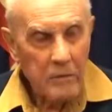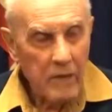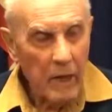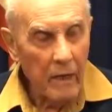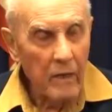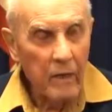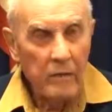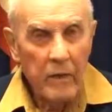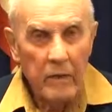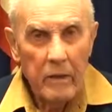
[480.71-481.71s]
was that,
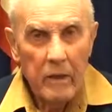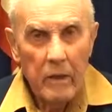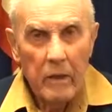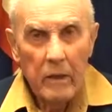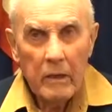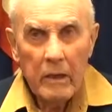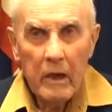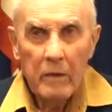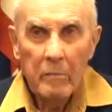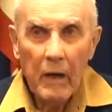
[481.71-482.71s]
and then
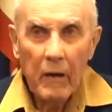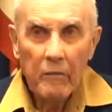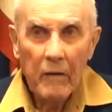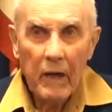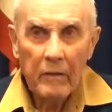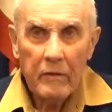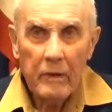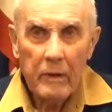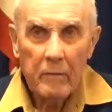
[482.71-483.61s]
came out that